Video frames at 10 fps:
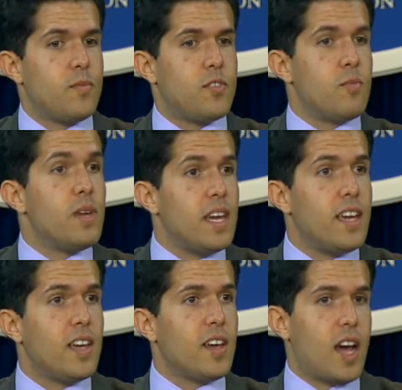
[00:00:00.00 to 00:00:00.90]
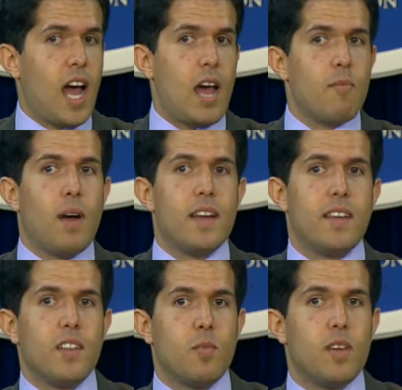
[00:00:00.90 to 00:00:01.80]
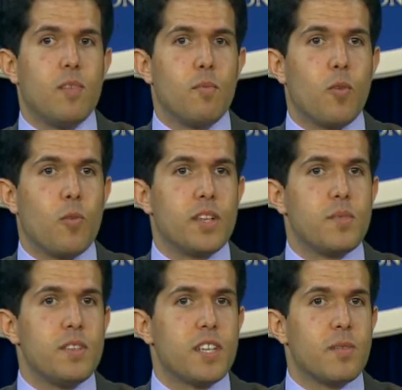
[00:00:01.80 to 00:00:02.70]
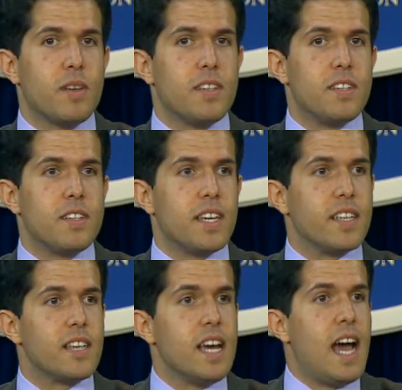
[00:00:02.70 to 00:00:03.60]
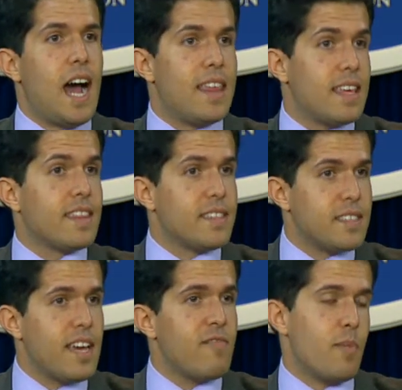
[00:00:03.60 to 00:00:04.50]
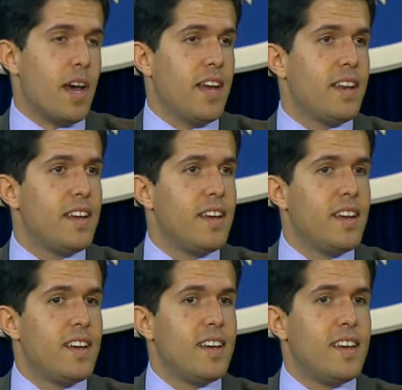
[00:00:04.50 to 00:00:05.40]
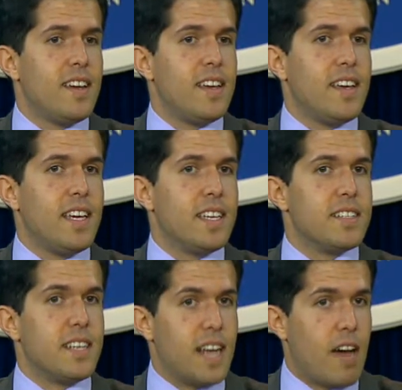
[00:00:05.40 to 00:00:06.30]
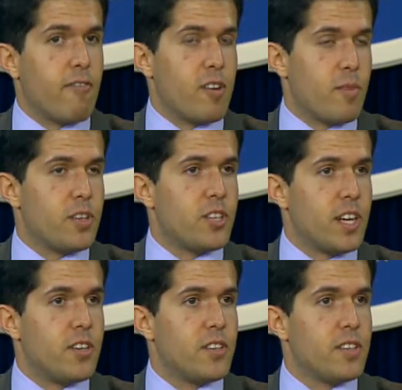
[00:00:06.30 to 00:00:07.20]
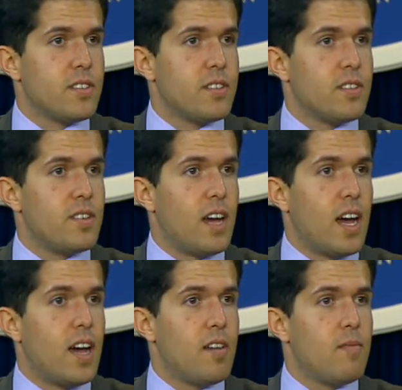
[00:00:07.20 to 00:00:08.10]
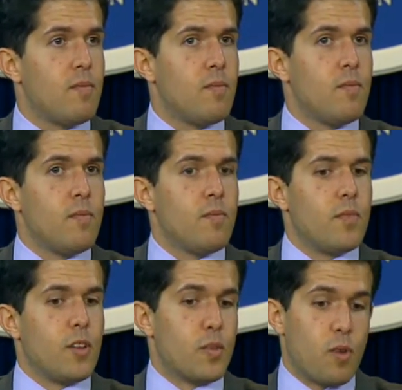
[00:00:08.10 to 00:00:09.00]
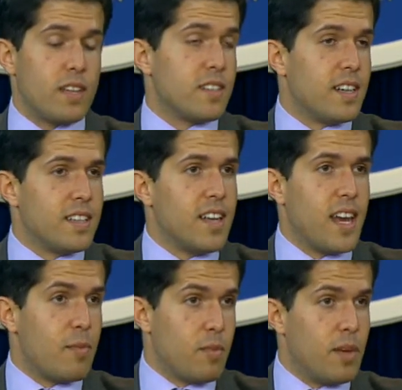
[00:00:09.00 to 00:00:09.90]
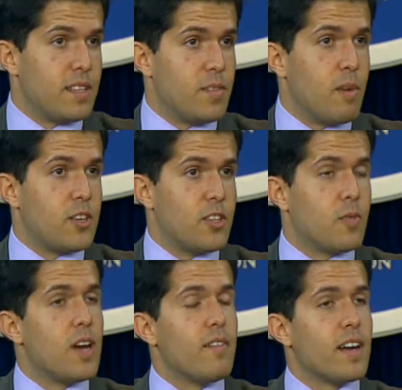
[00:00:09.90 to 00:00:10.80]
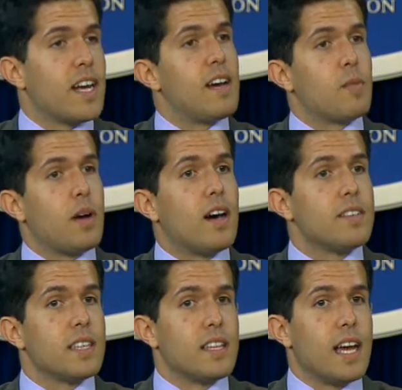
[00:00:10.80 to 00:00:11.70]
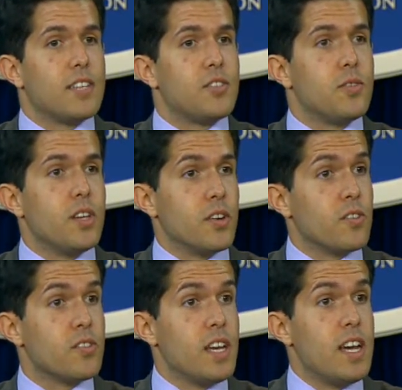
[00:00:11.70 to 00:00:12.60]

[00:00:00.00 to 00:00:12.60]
To me, I tend to be more pessimistic about these things. I think the safe bet is that not very much changes. You know, the president has not implemented much in the way of economic policy in the last 2 years.